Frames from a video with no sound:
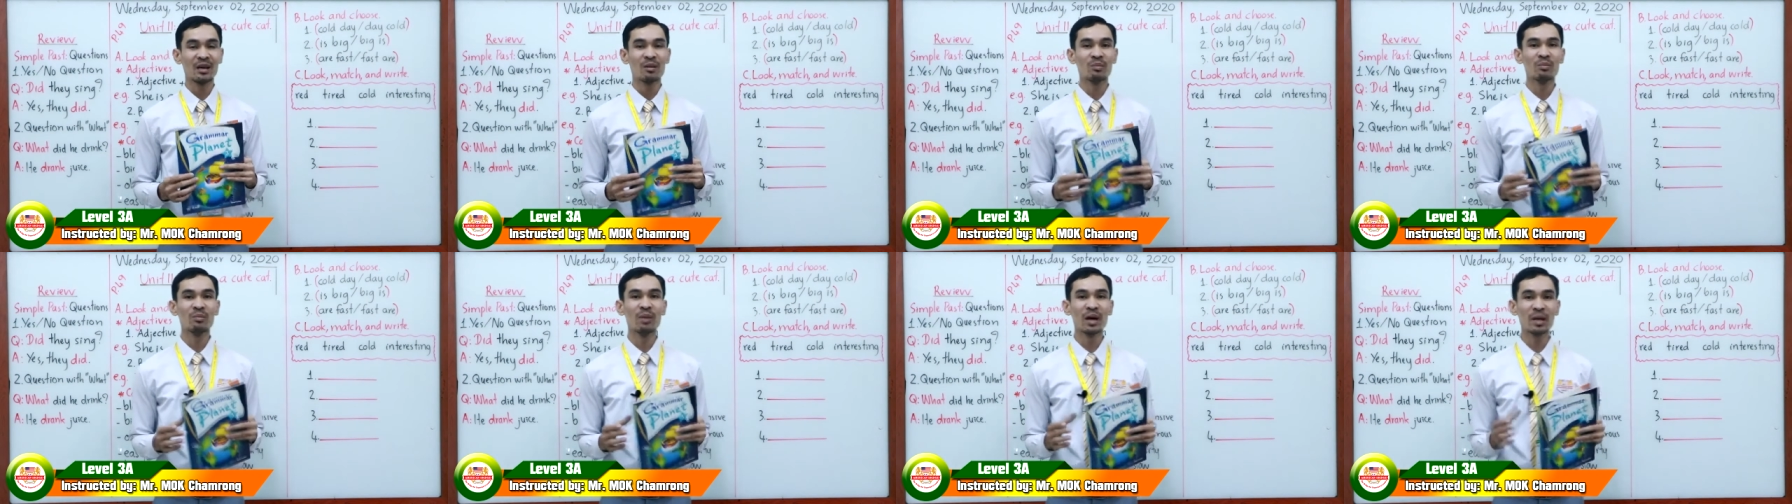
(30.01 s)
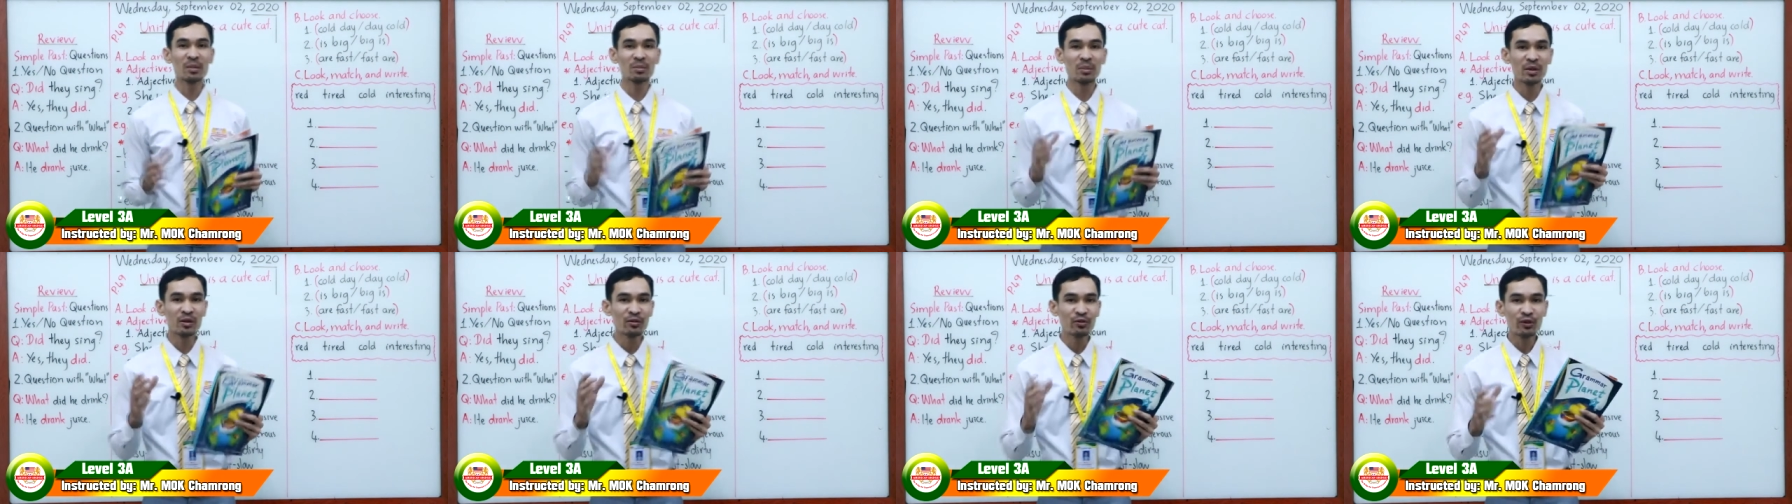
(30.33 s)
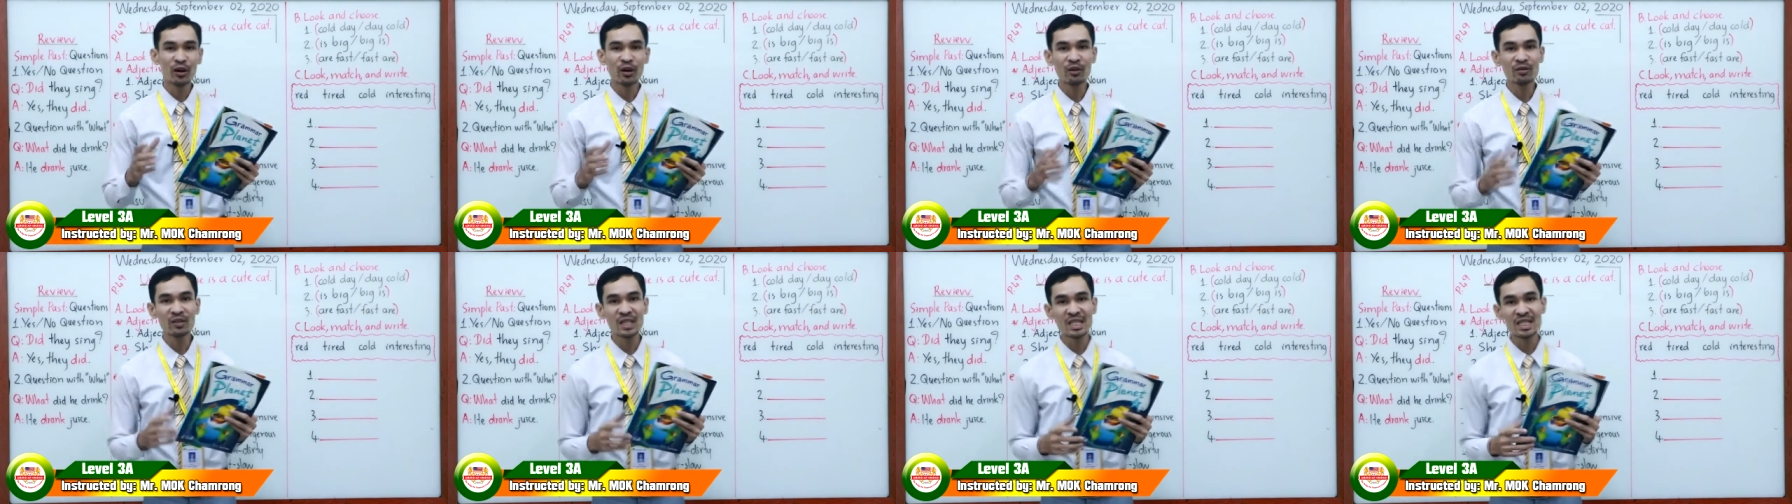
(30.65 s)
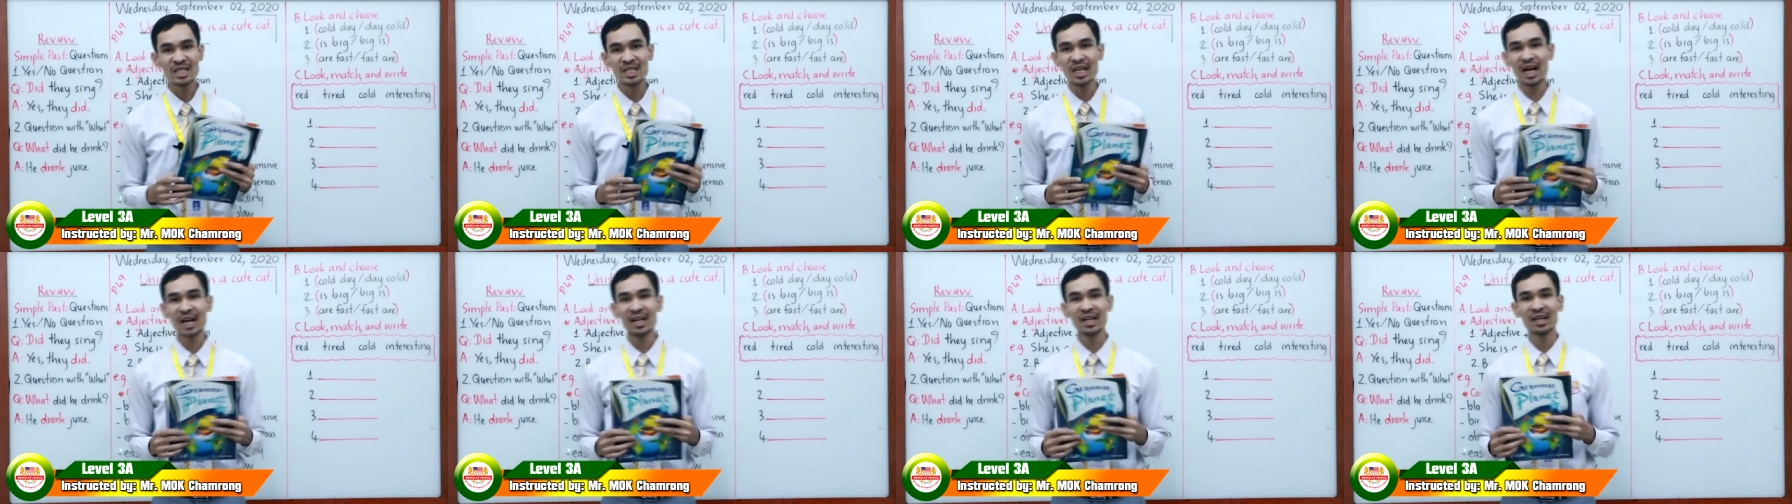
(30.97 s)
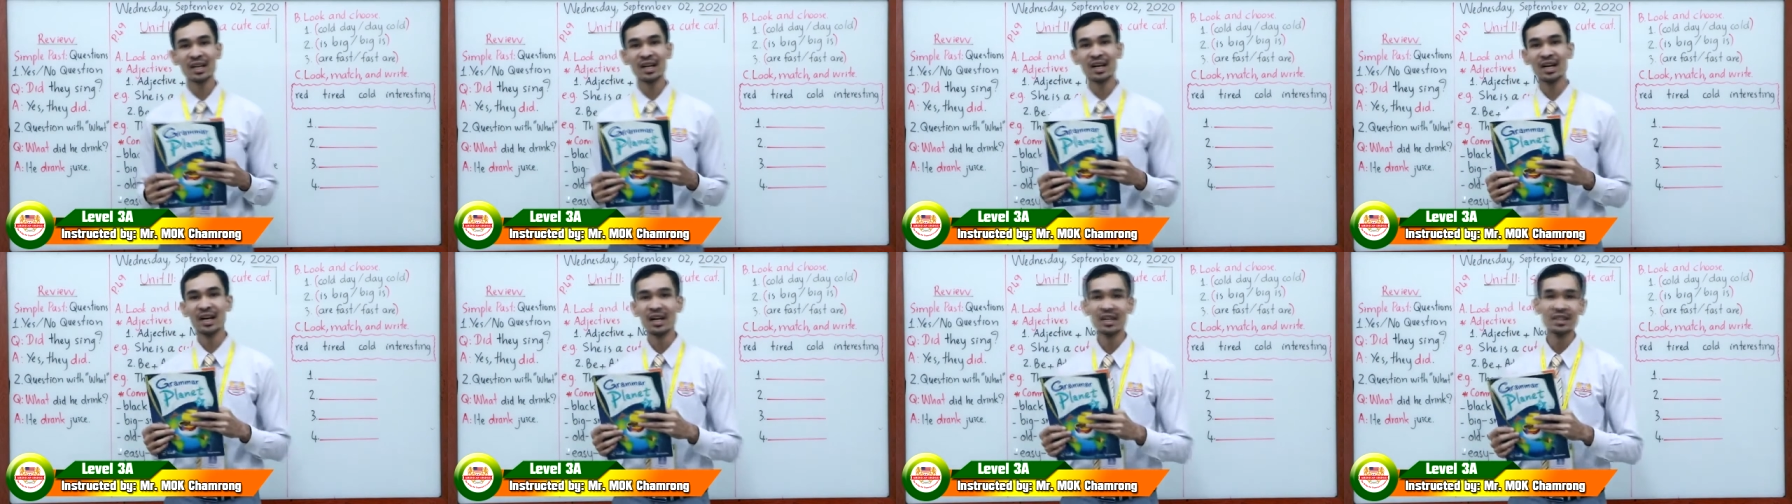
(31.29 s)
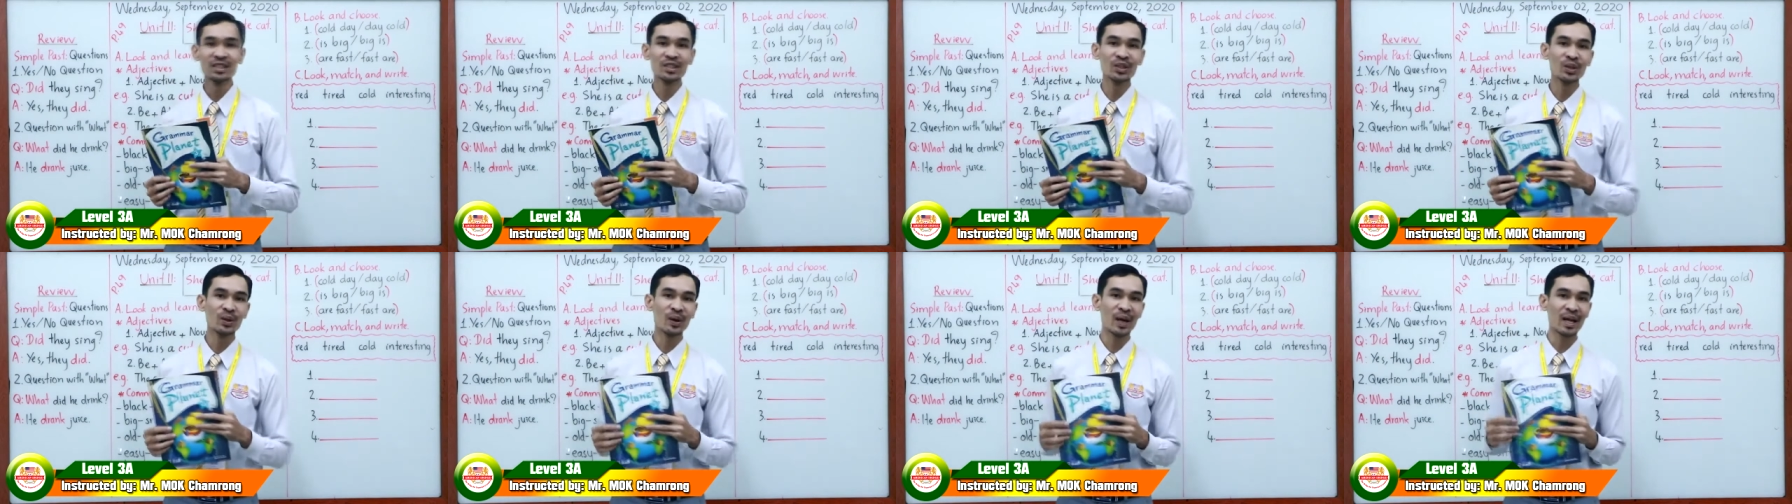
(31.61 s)
But before we start a
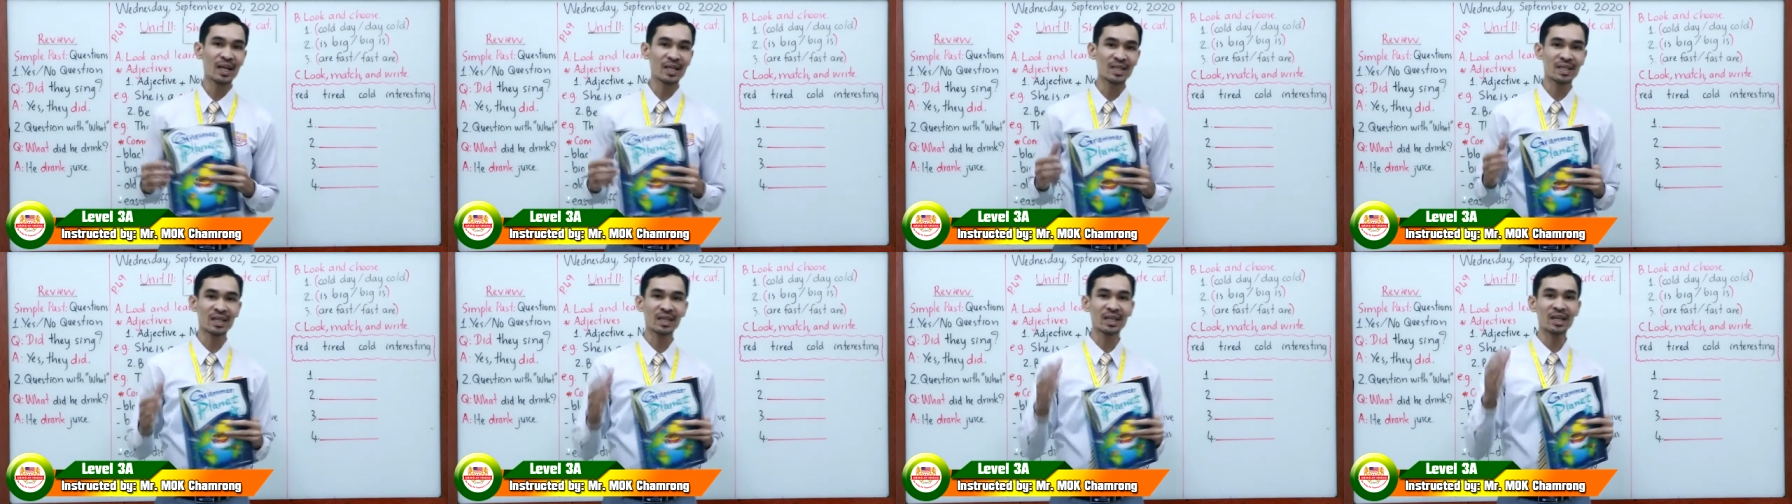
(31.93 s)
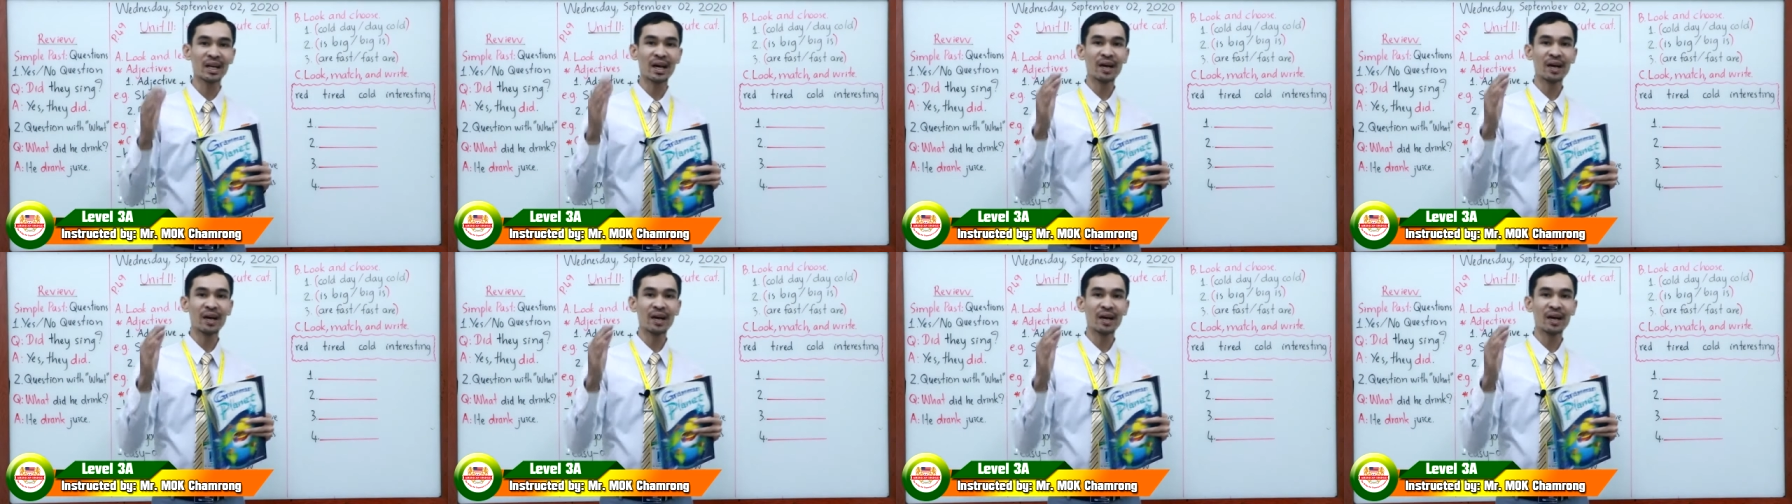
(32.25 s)
new lesson,